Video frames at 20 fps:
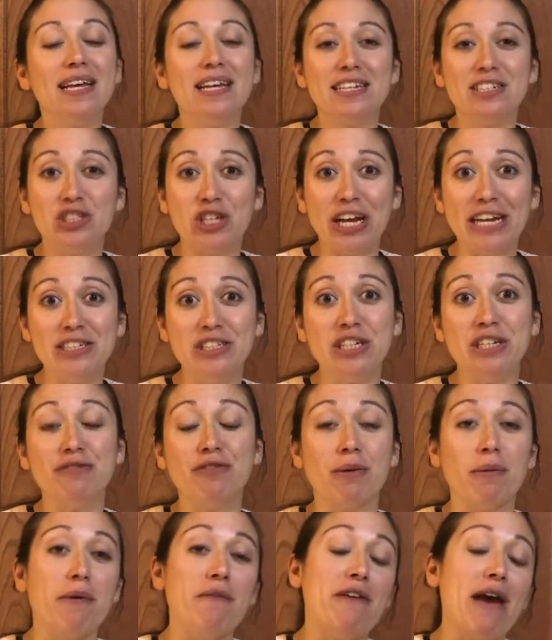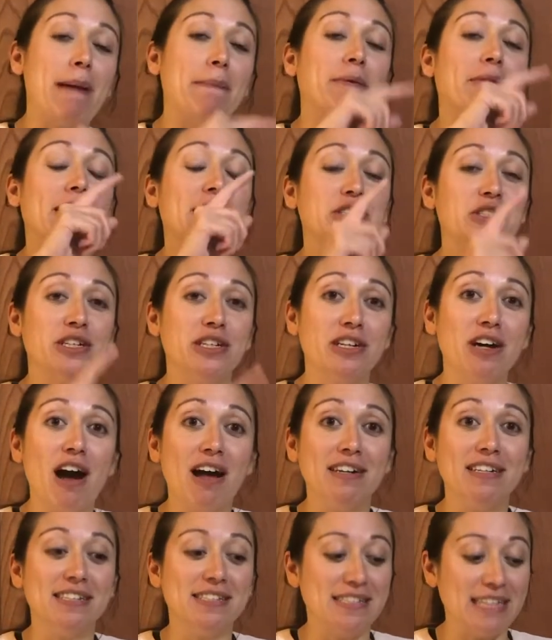changing from evaporation,
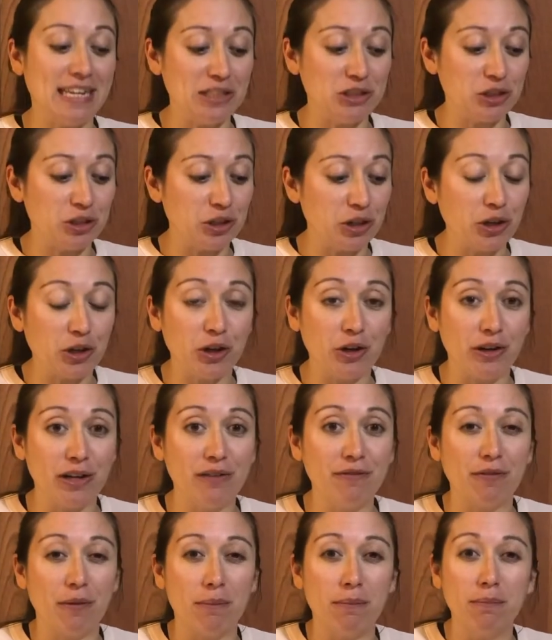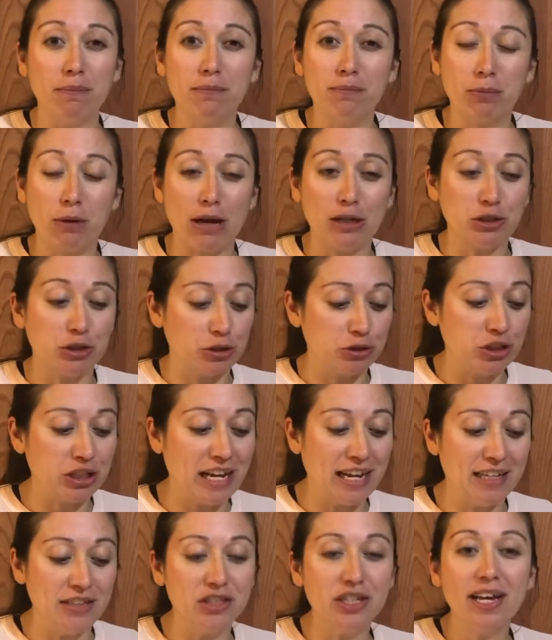condensation occurring from pressure
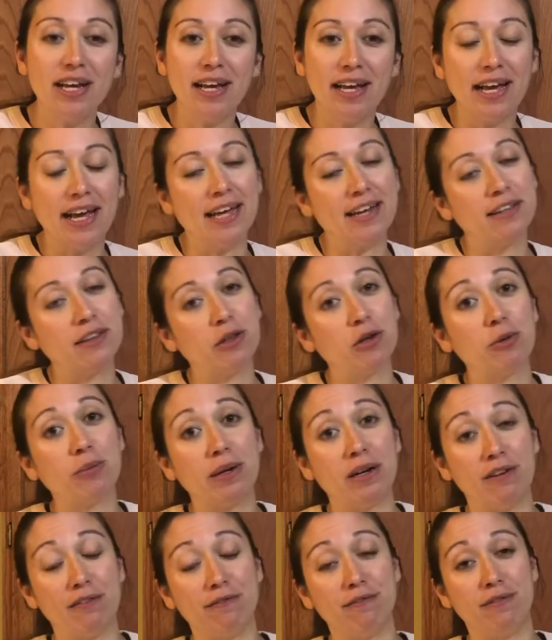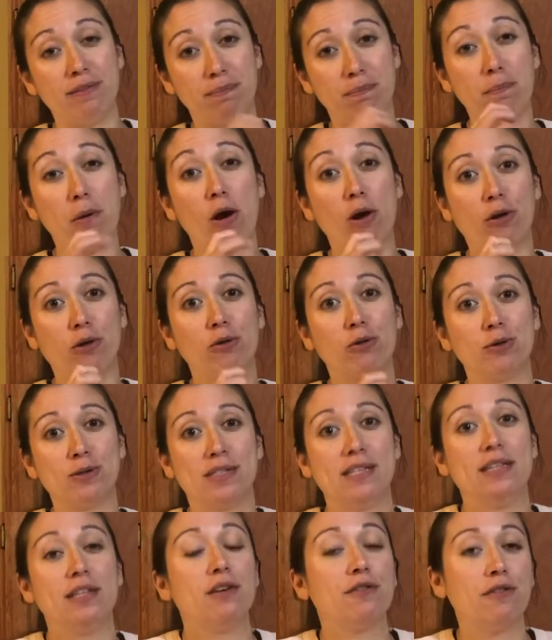change, and a little bit of particles
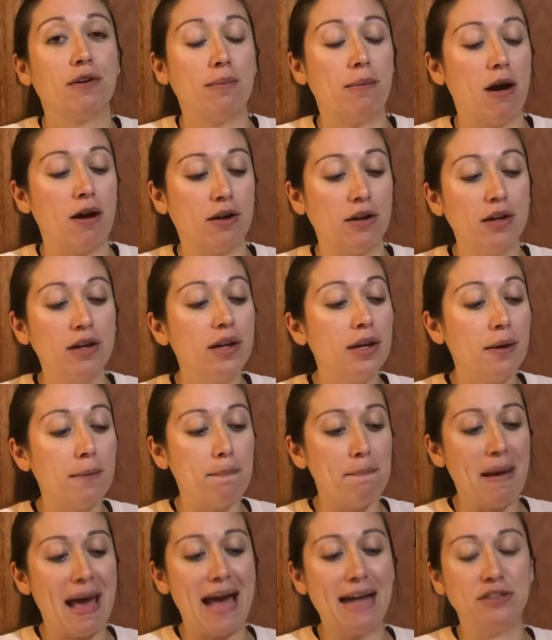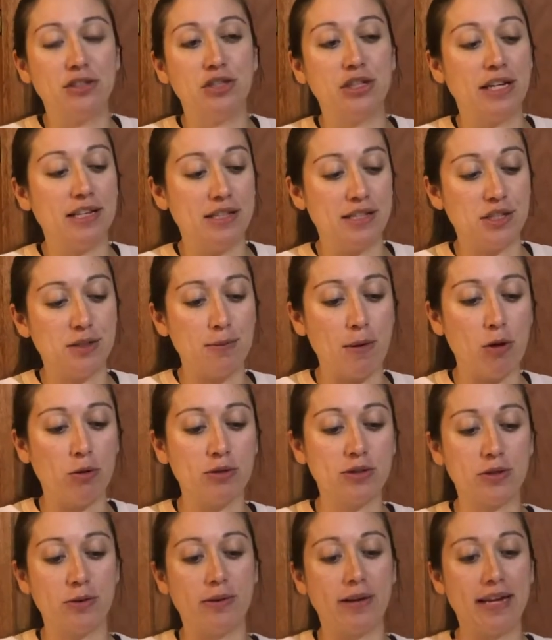in there from our match and the smoke.
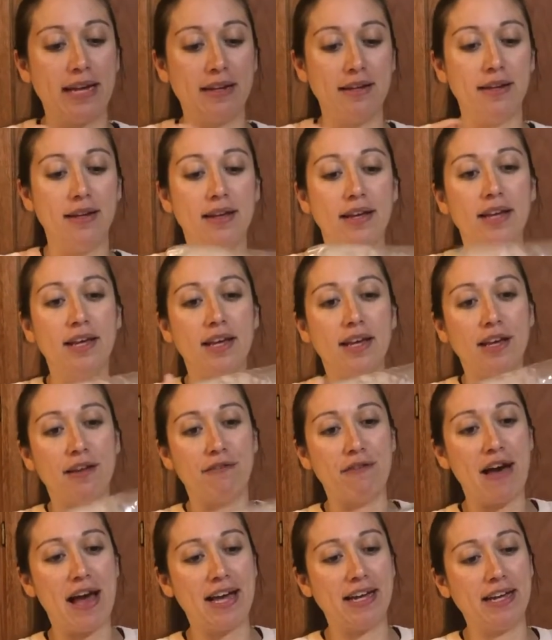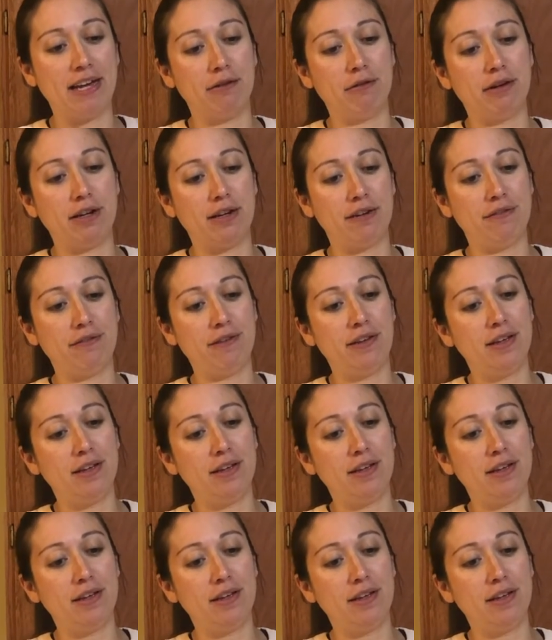So again, if I get rid of